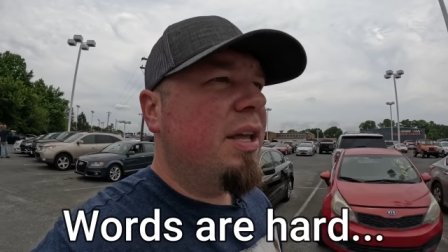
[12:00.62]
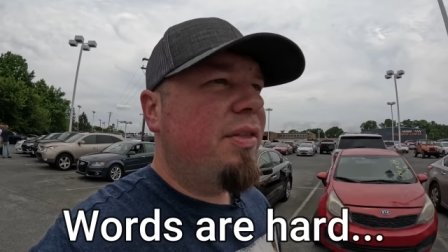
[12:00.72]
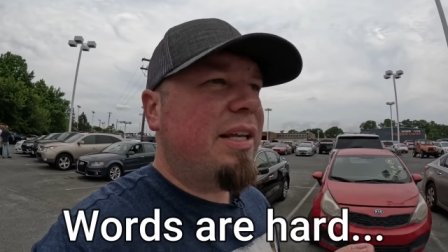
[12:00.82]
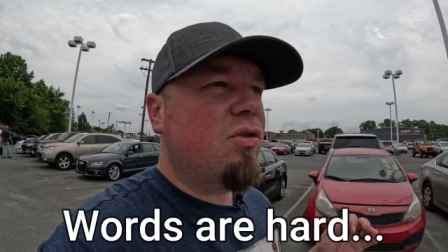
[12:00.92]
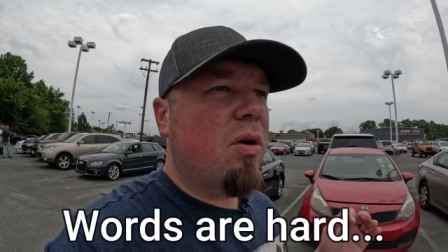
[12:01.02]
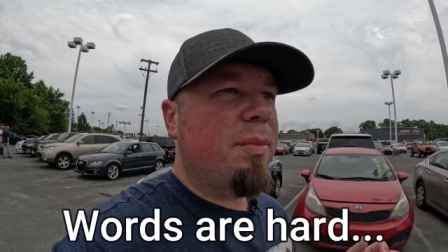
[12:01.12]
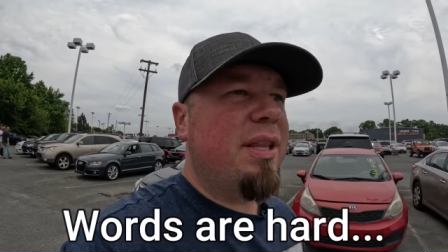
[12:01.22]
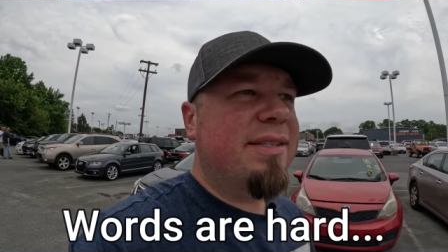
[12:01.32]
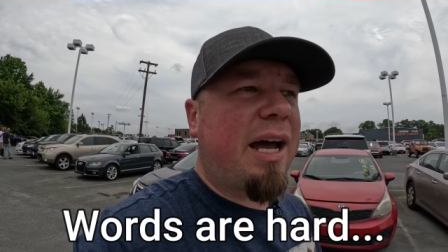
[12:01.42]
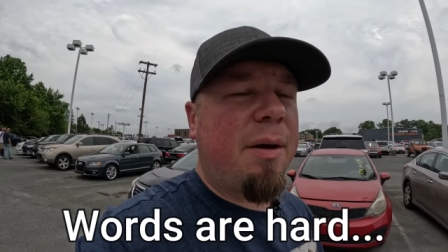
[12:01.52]
that's going to be
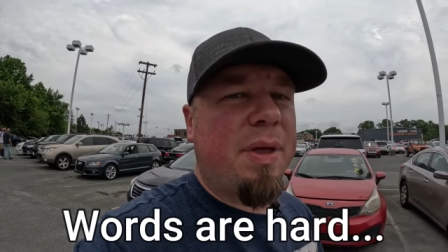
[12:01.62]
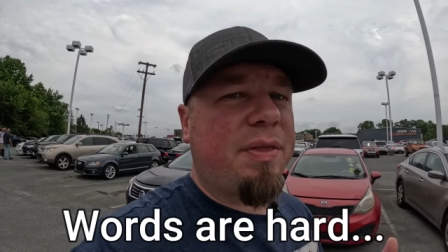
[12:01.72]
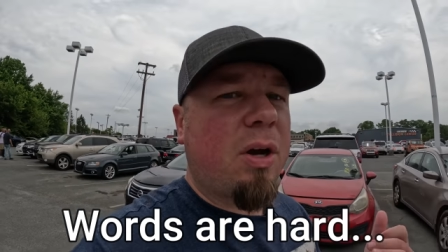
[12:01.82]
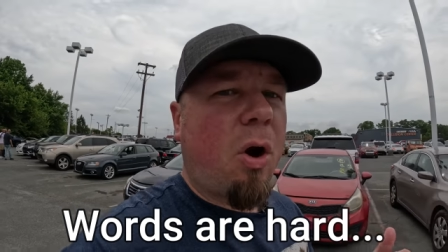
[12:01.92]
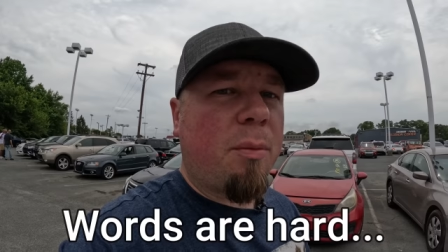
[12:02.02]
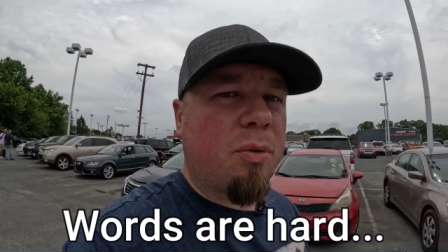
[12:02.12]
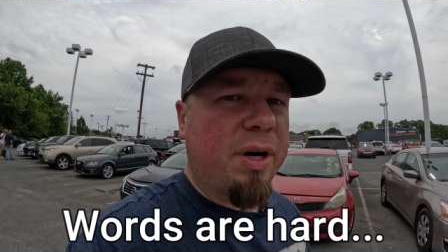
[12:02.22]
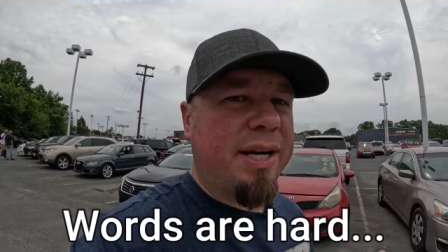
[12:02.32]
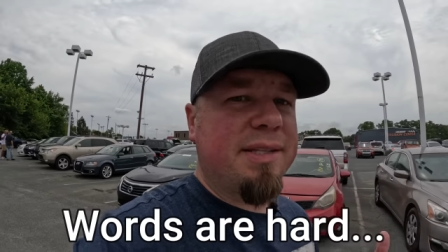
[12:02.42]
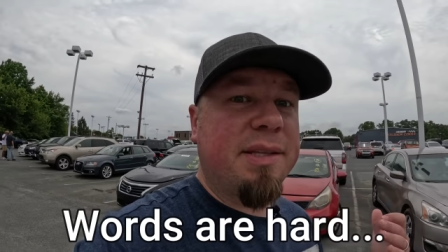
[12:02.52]
the time that the car
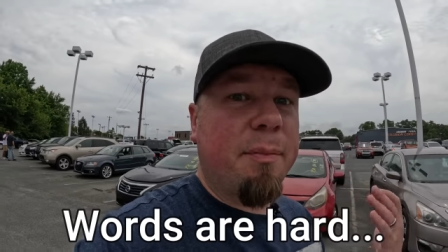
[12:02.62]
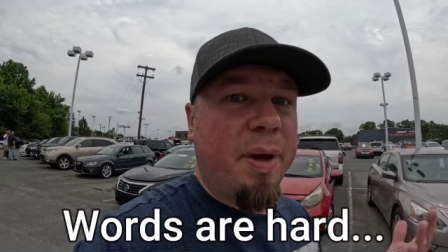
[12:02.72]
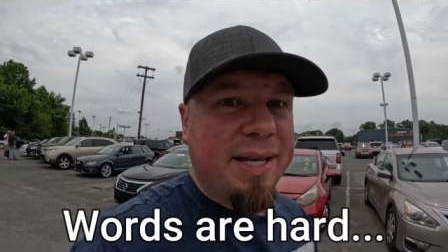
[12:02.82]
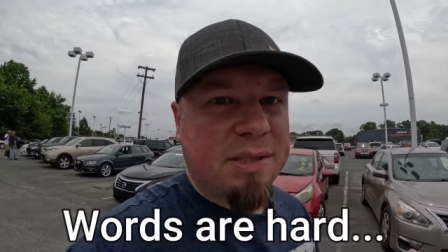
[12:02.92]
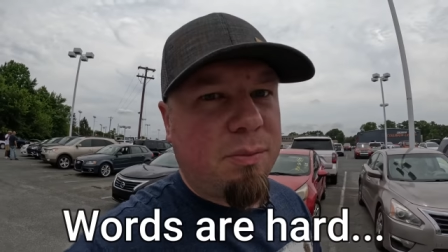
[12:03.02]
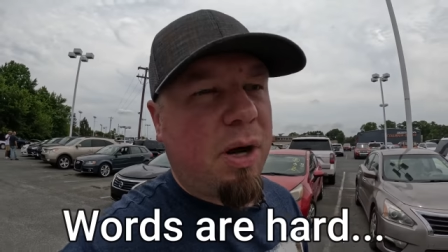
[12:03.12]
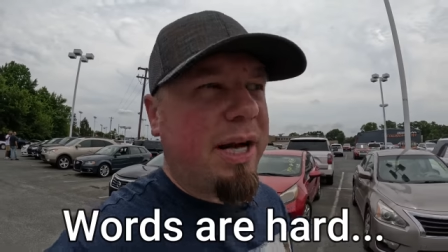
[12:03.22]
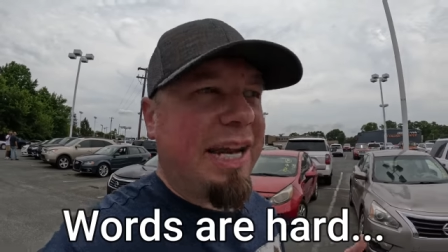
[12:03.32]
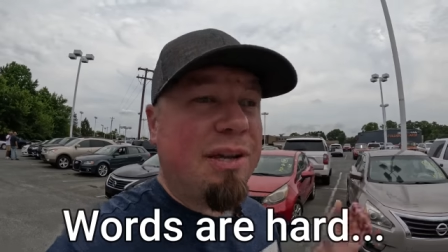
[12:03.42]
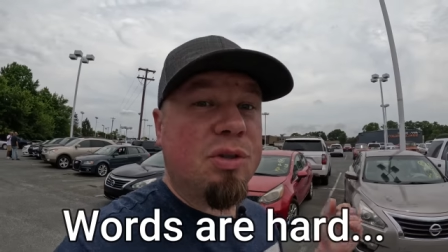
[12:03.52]
brings the best
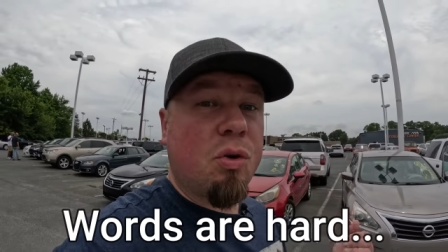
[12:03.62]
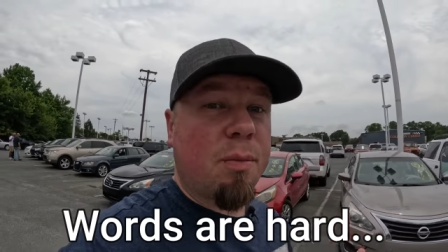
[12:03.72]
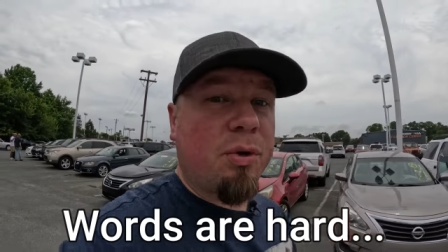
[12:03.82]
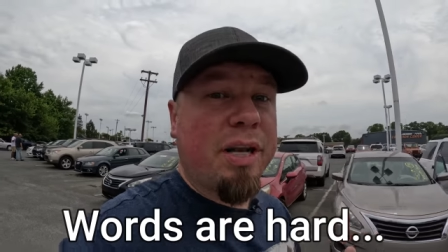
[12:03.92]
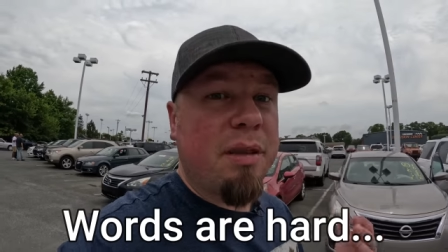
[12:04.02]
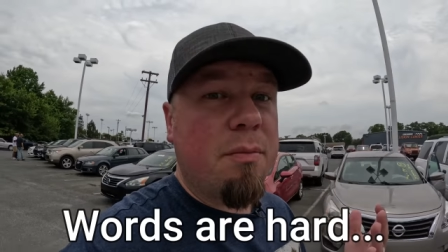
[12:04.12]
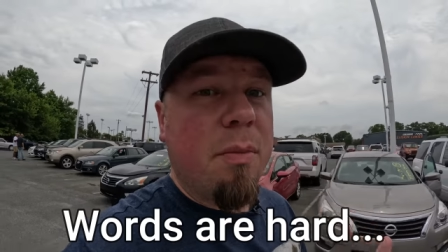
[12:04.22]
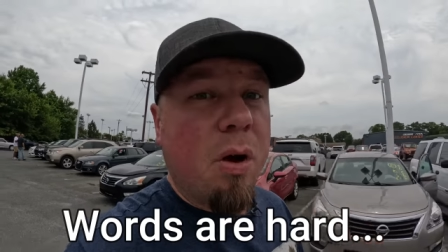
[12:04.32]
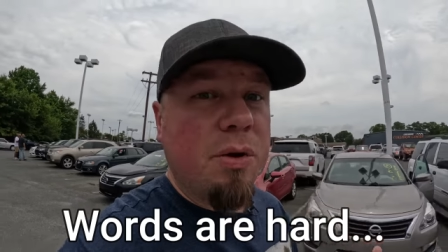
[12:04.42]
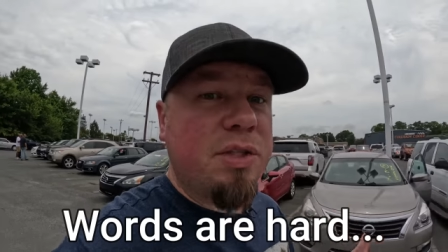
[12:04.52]
money. It's going to bring the
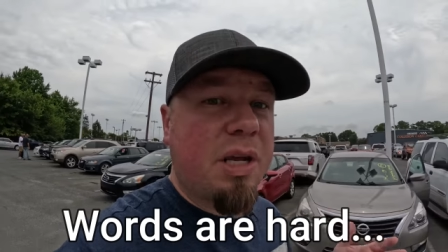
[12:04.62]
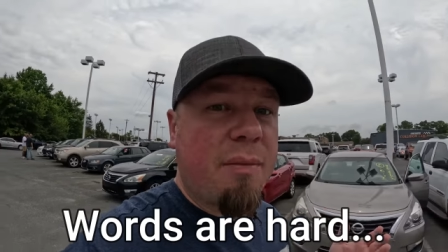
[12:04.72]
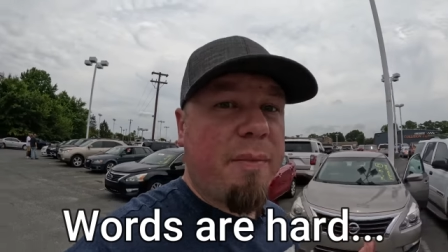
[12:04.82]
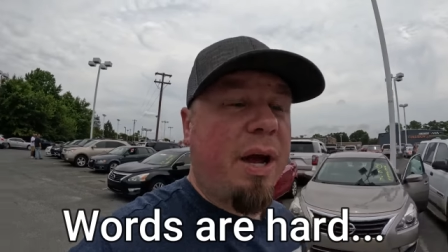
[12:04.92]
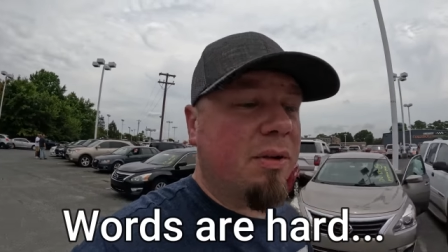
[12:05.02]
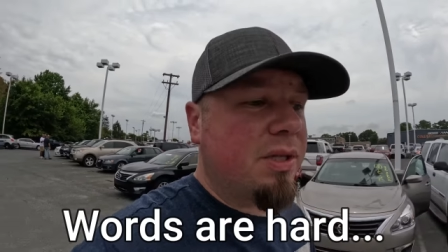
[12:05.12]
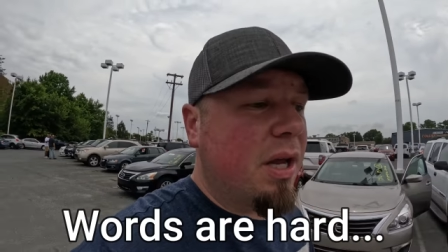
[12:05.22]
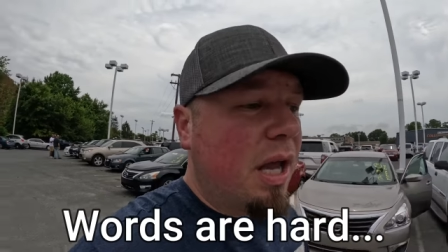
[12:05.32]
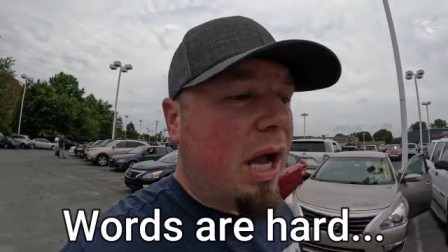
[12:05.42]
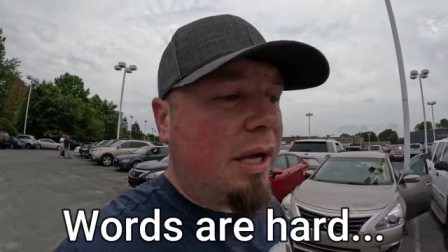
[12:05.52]
most amount,
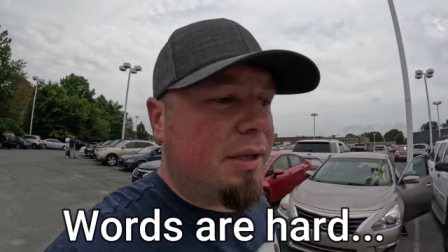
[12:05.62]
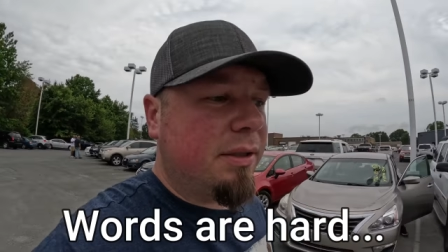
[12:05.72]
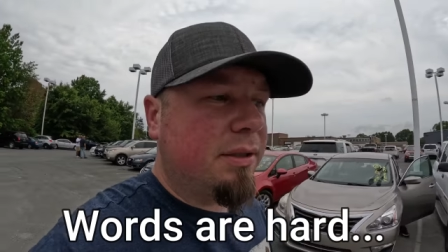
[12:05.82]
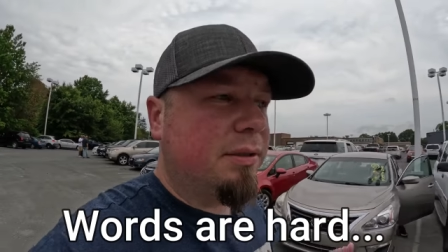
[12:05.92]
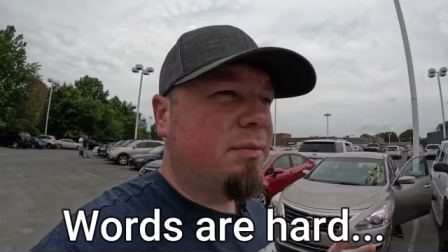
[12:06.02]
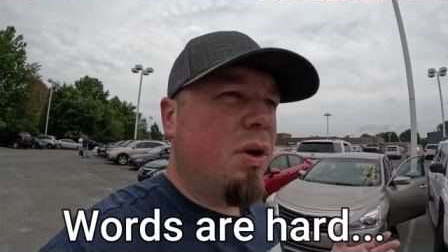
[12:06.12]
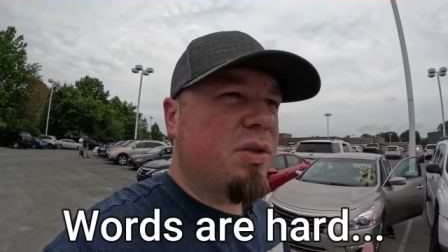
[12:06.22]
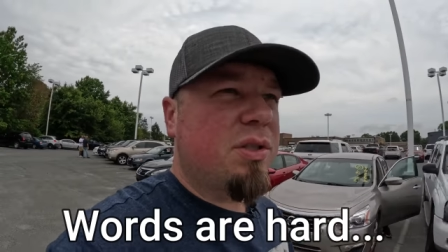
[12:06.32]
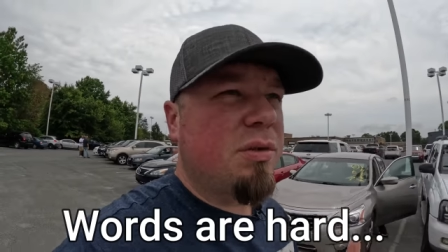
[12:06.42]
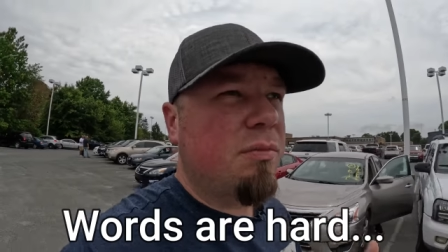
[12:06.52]

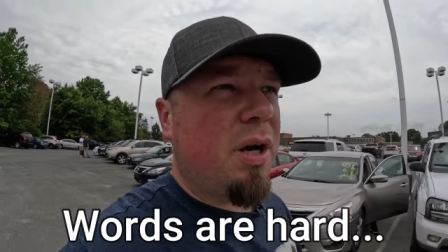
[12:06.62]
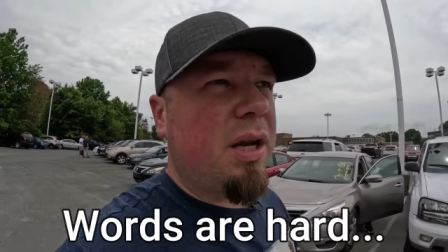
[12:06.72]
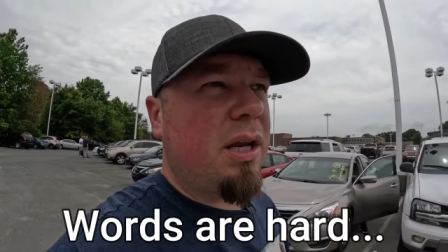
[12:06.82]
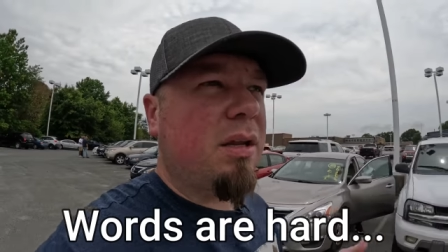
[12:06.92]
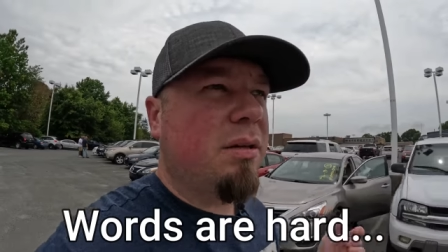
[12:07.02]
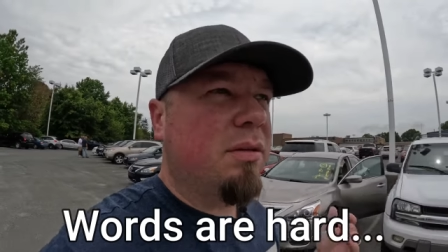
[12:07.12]
most money